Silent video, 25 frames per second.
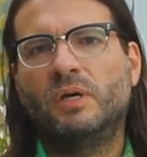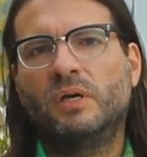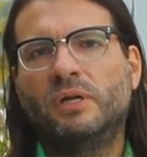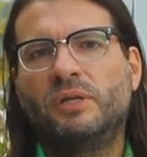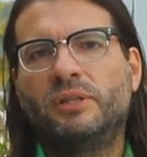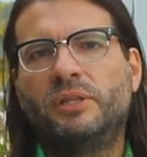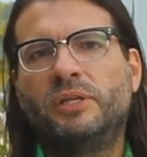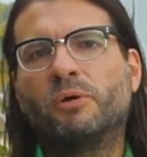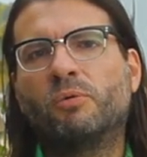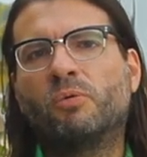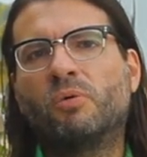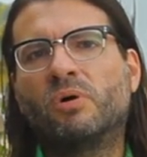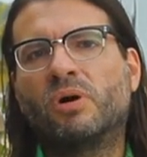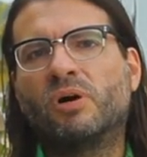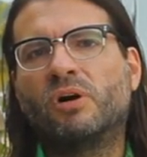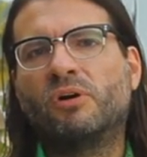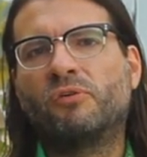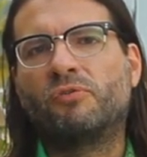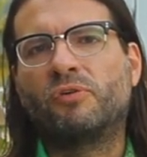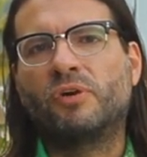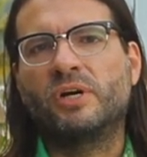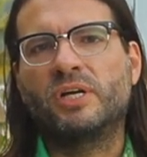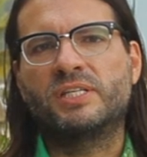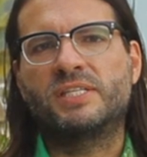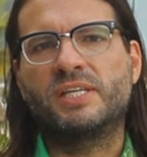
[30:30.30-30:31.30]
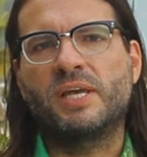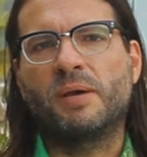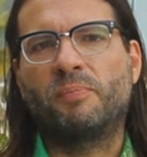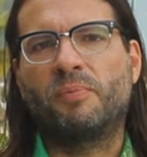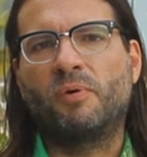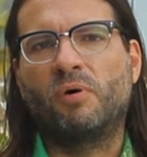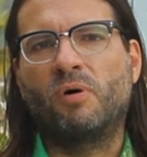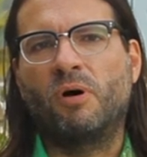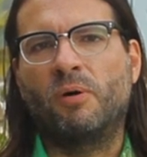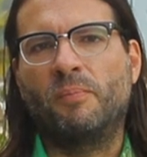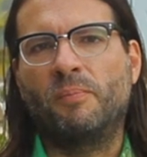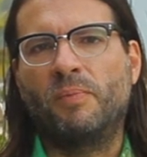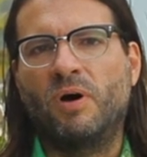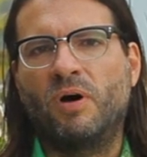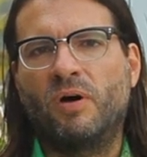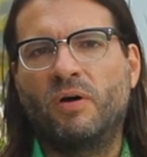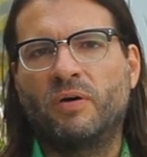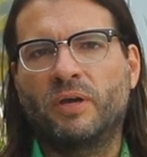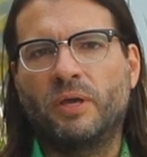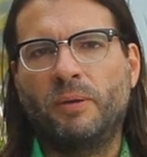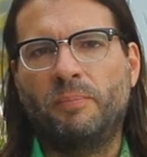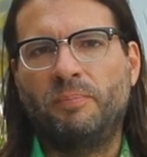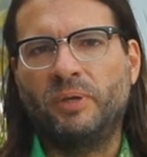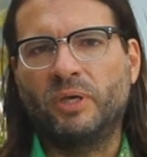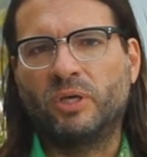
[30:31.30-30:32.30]
There were, for example,
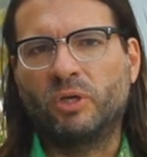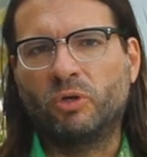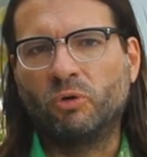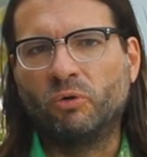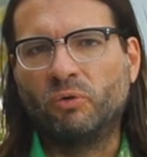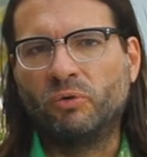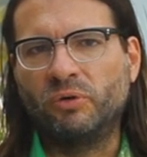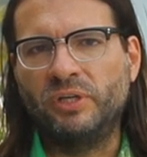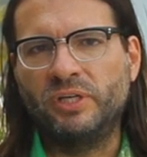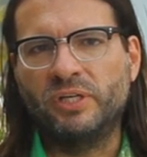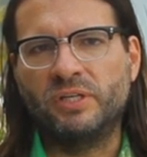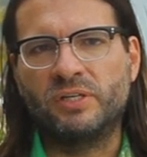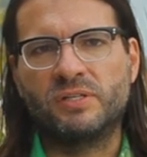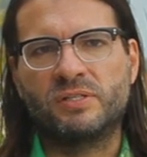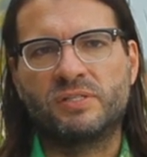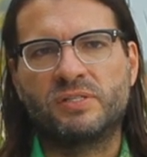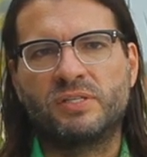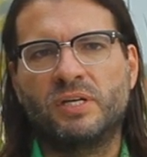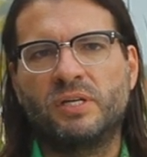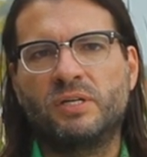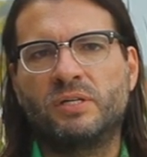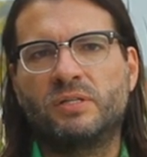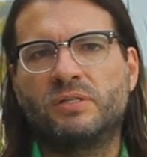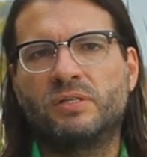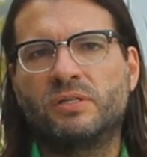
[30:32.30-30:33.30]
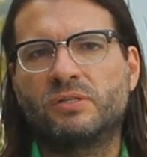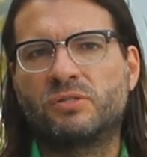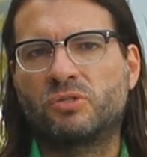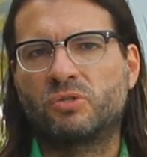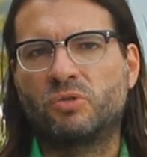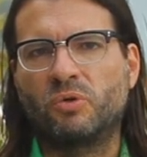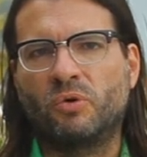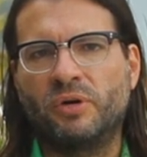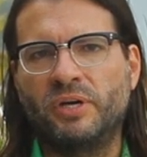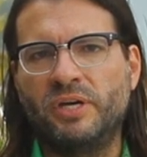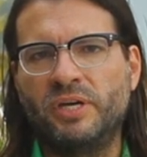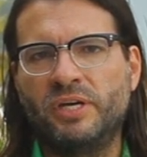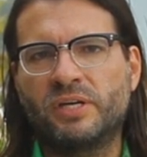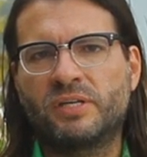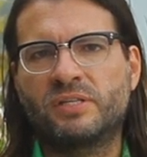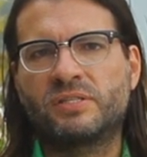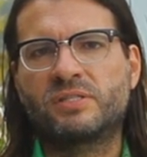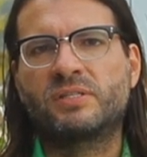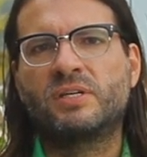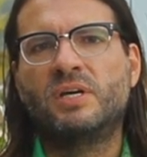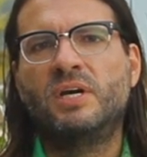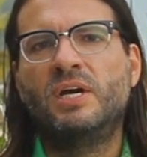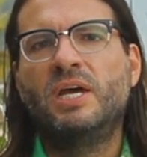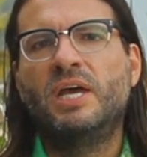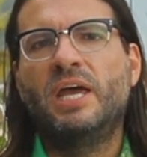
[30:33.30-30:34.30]
among Epicureans and the Stoics,